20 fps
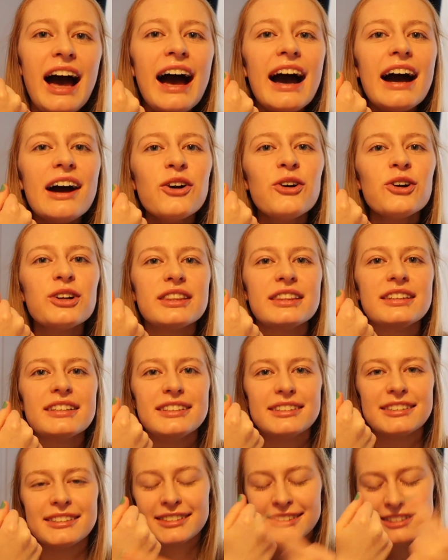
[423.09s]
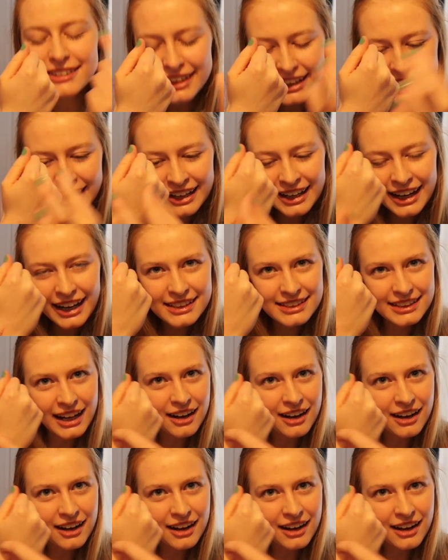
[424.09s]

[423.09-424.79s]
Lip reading: I got this thing cut